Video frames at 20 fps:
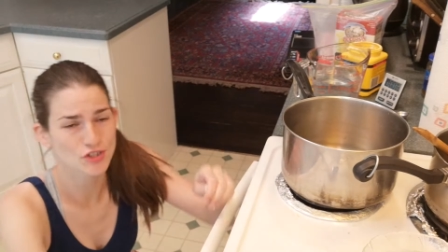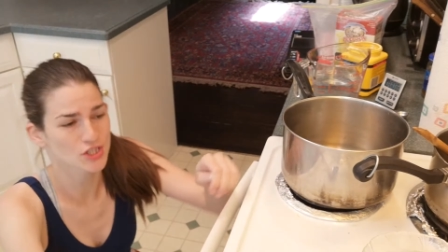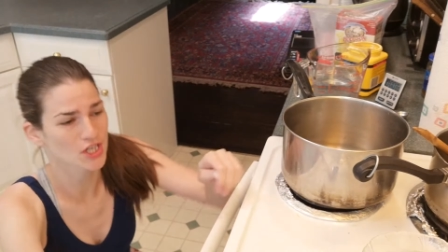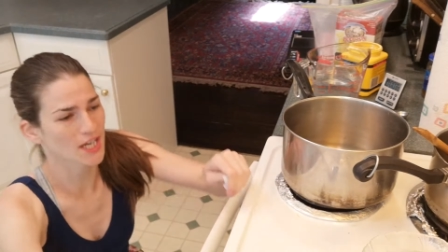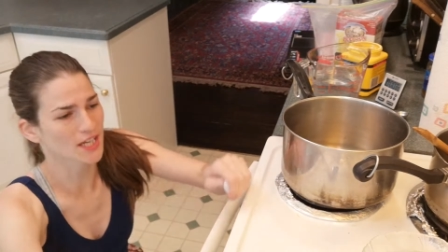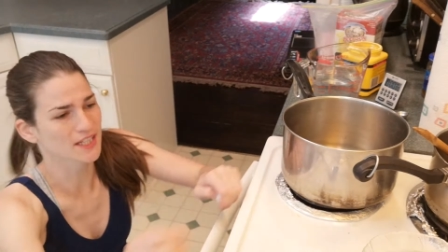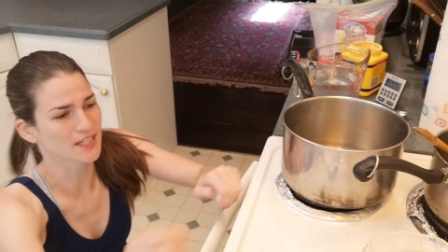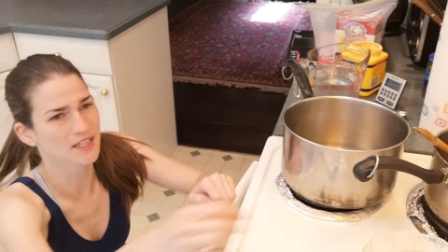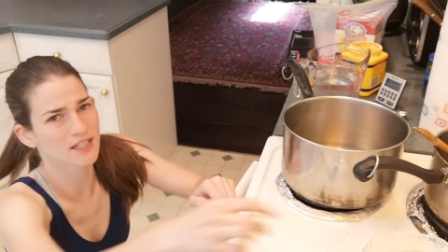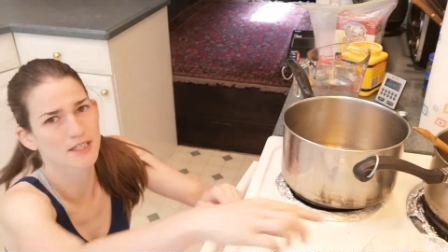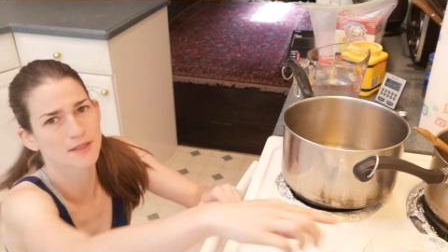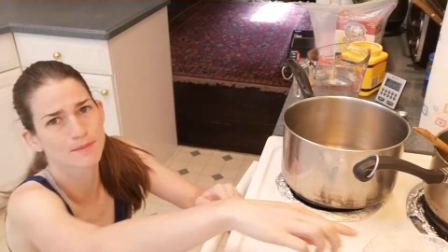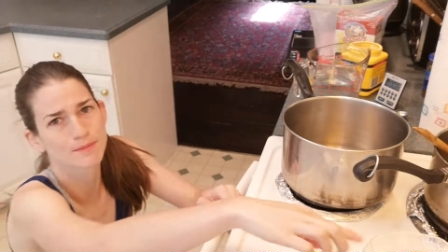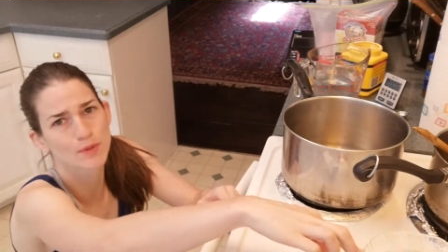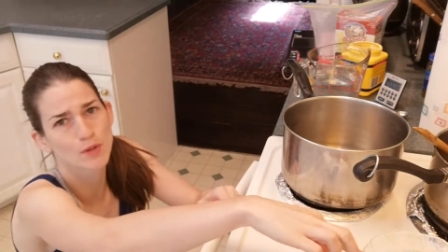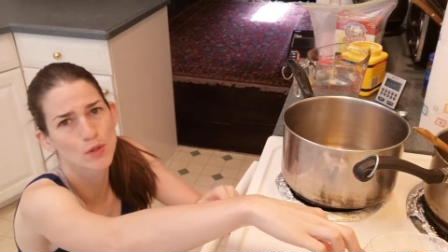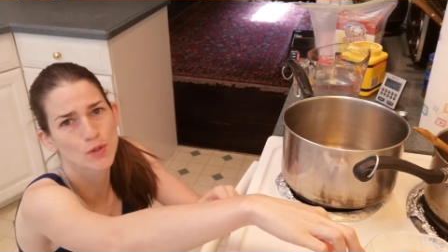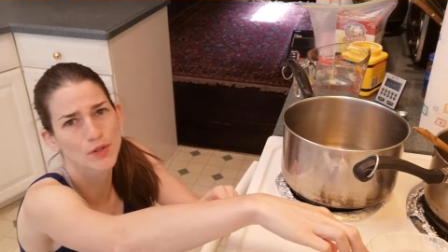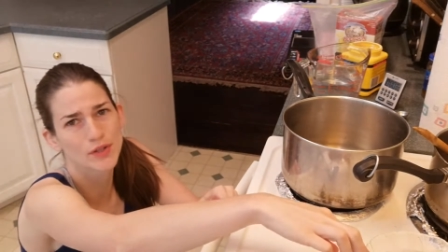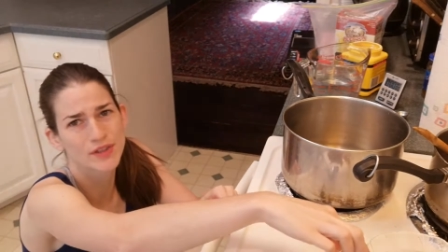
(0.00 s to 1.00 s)
checking
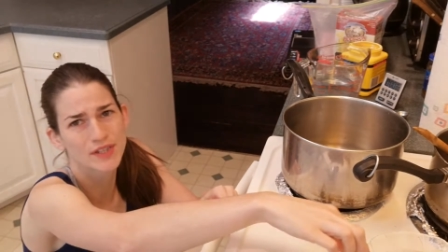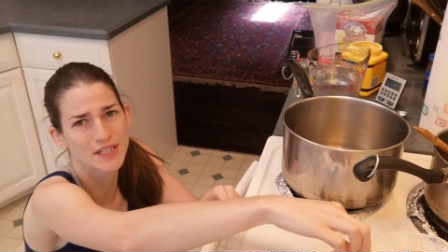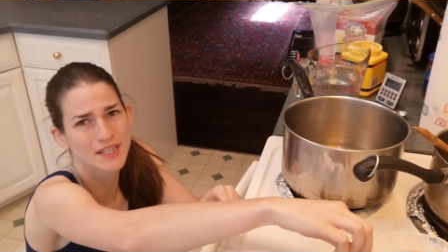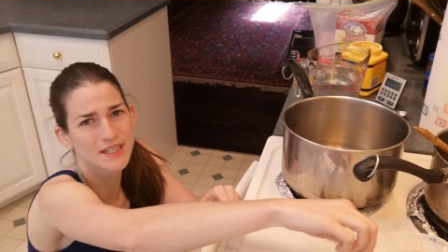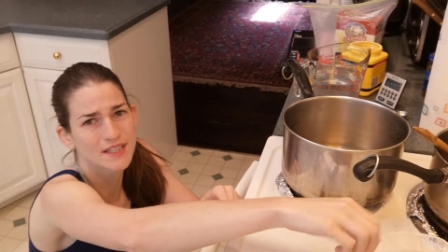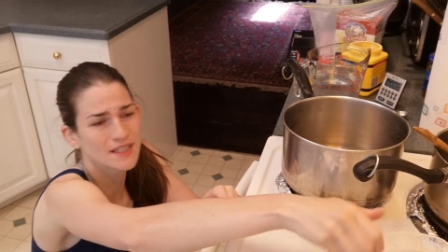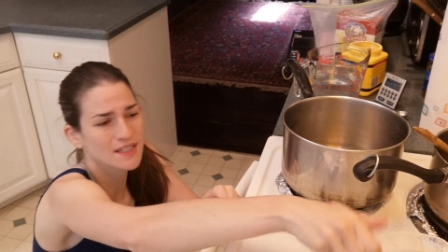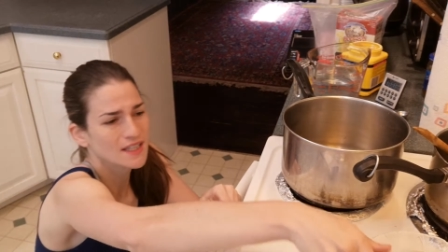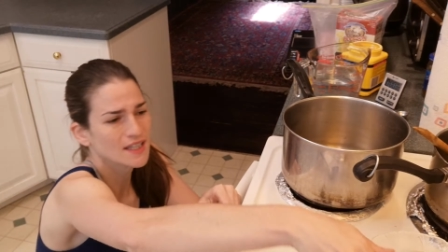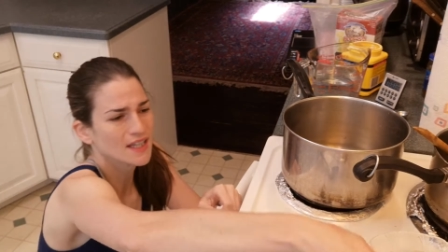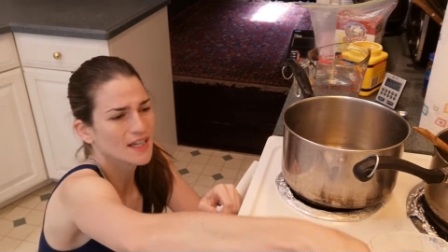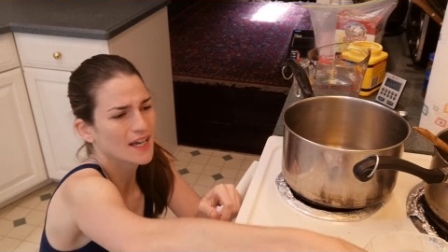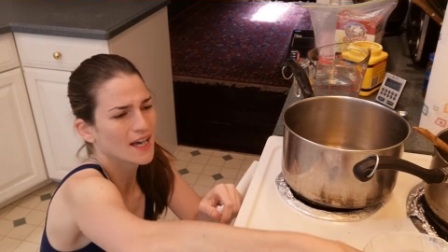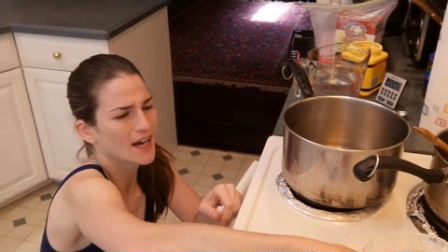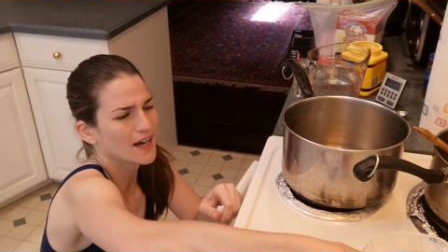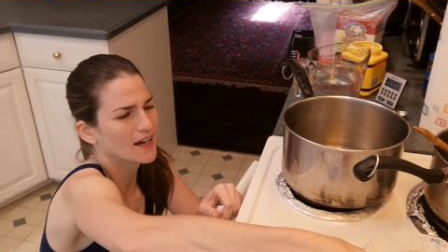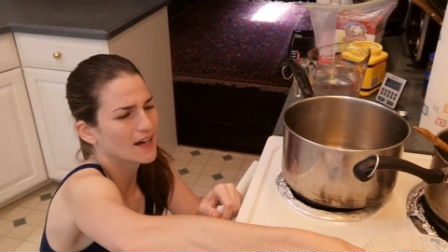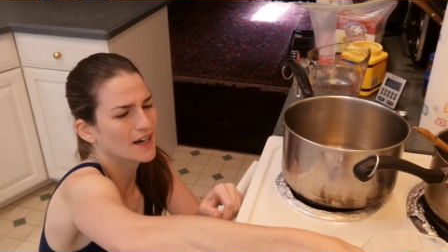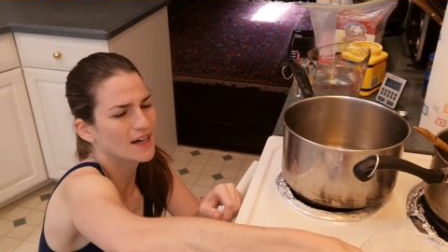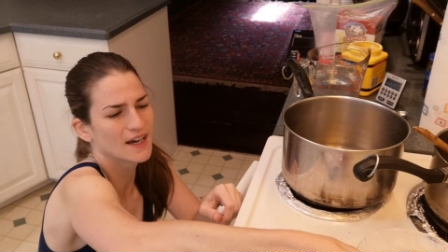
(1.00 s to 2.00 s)
bowl thing,
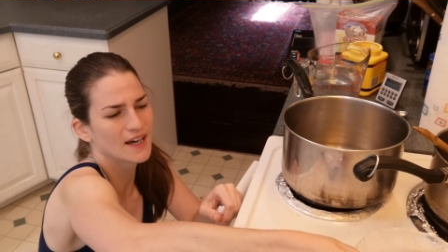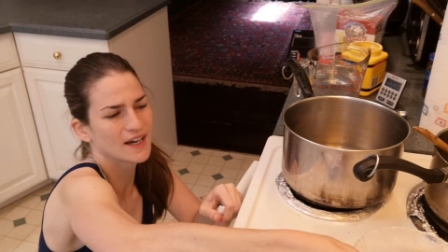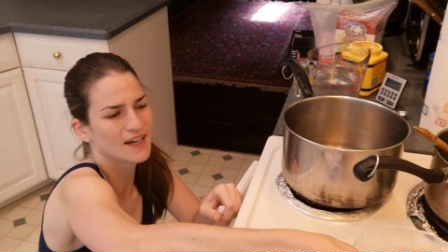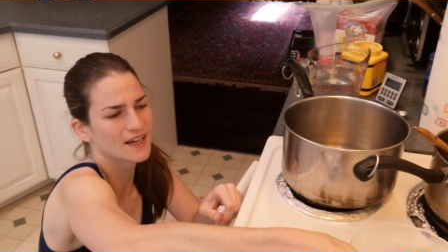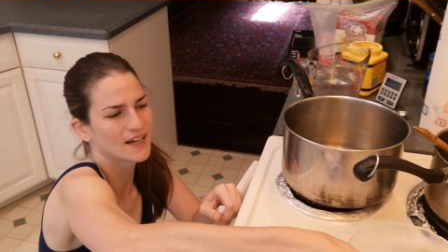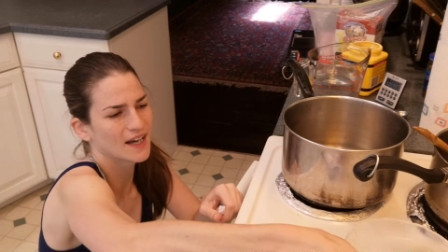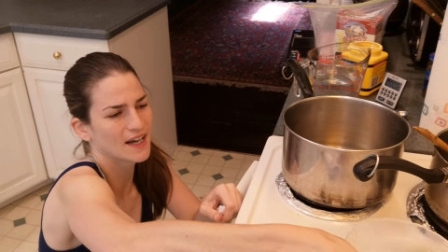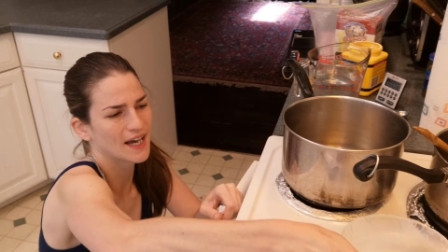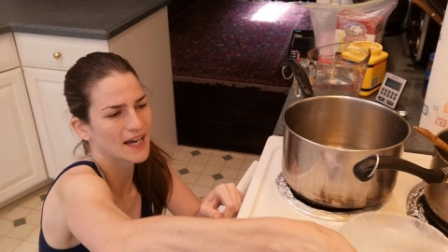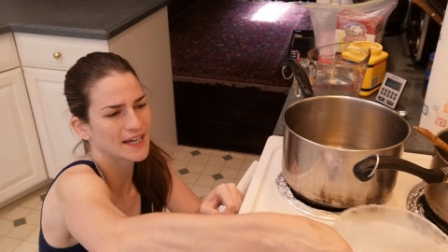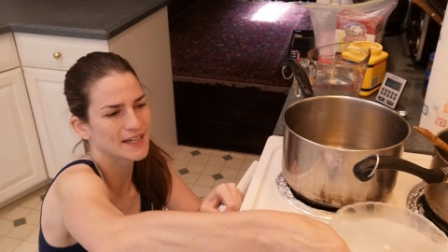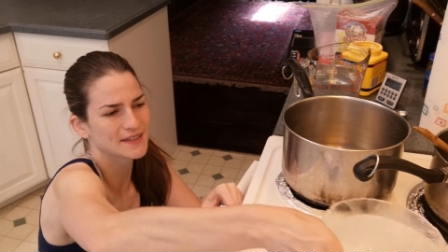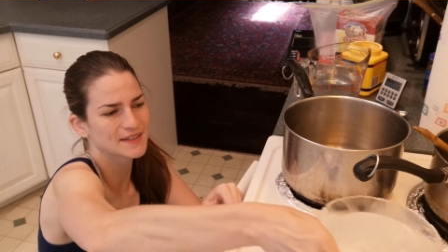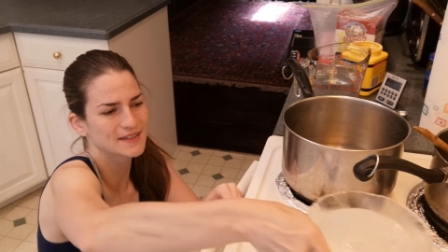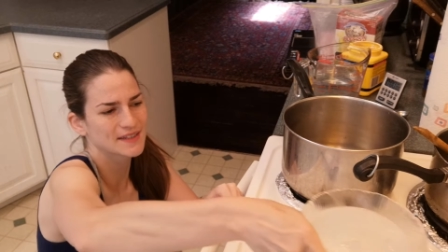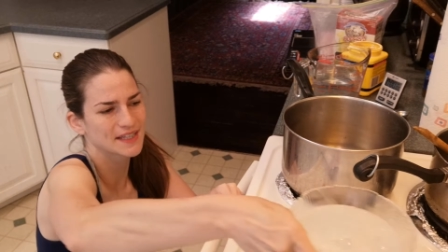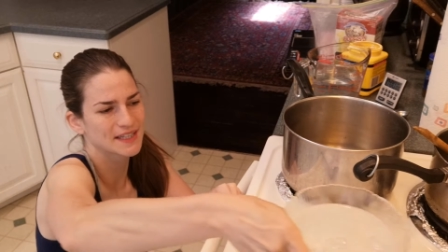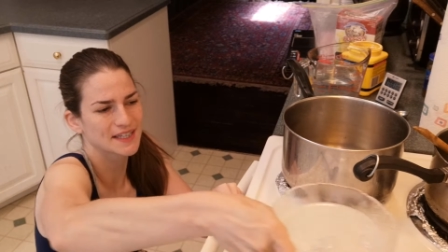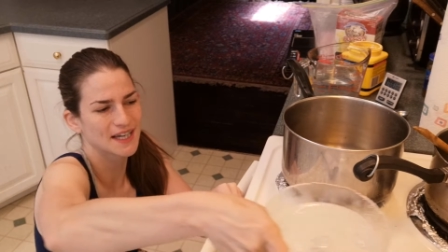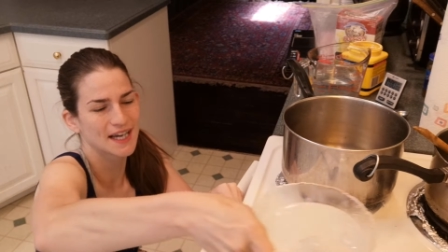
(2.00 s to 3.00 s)

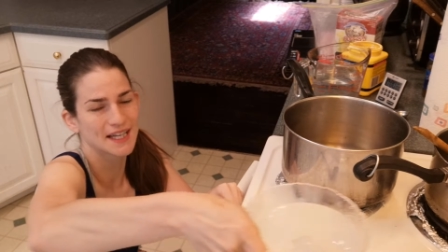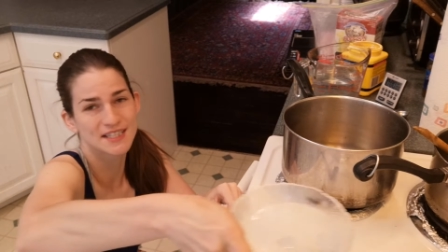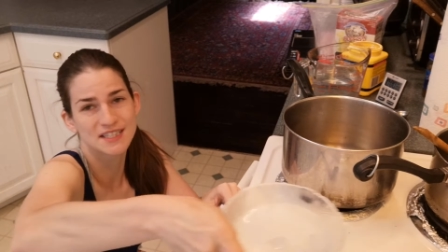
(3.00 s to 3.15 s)
I